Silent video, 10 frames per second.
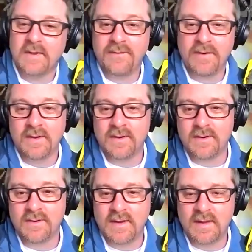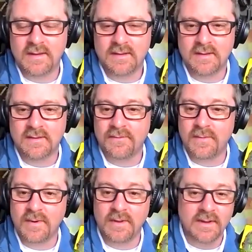good for you. And this is
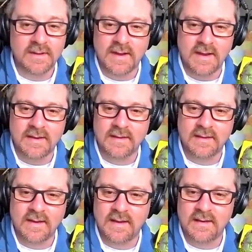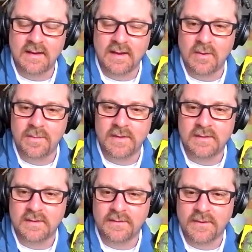really exciting. And I hope
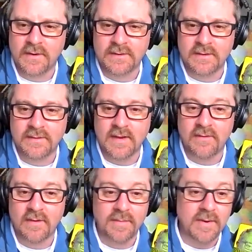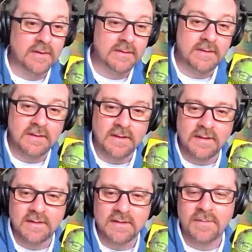this is the first of several appearances on
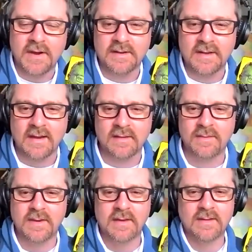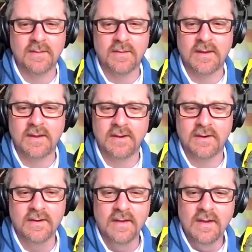this podcast because I want to
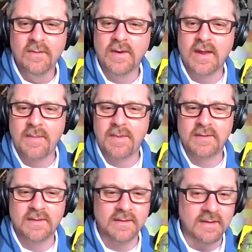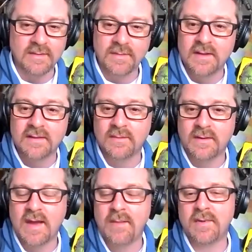hear what happens in six months and
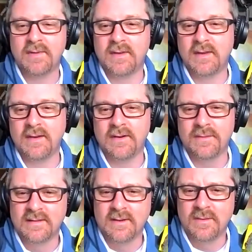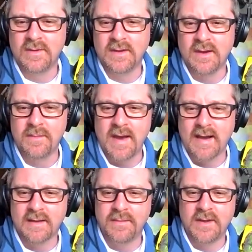what happens in a year. So, will you come
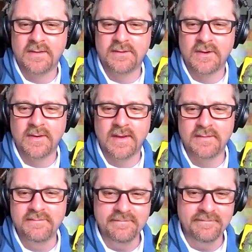back and be on the show again?